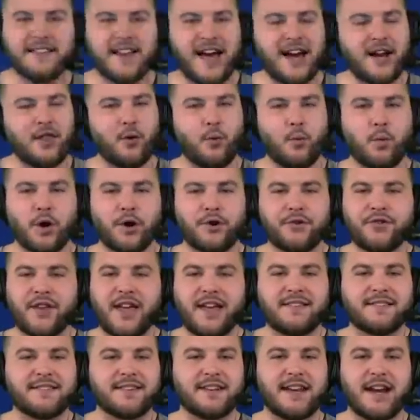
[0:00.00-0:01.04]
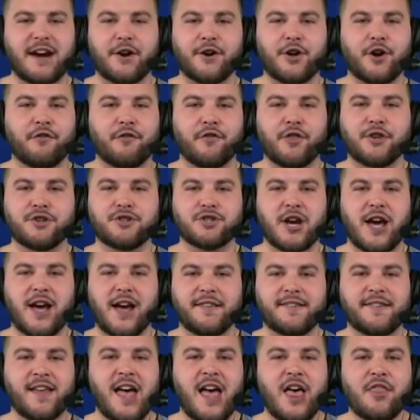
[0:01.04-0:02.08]
kind of the worst case scenario for the
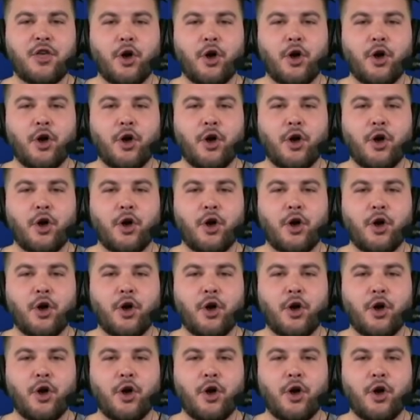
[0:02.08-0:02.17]
Giants.